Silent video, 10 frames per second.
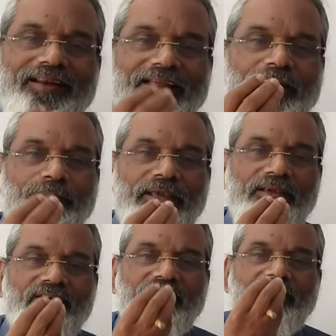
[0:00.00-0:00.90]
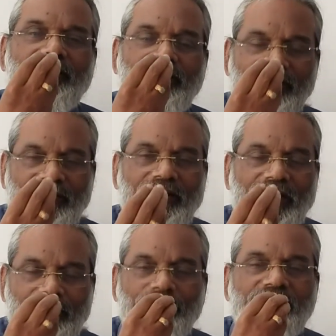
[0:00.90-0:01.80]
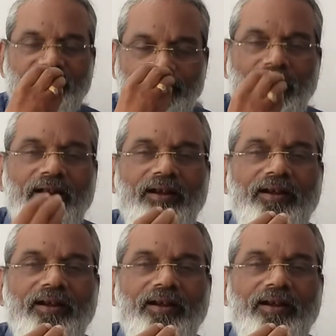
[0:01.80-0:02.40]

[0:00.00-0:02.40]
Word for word: Let me let me smell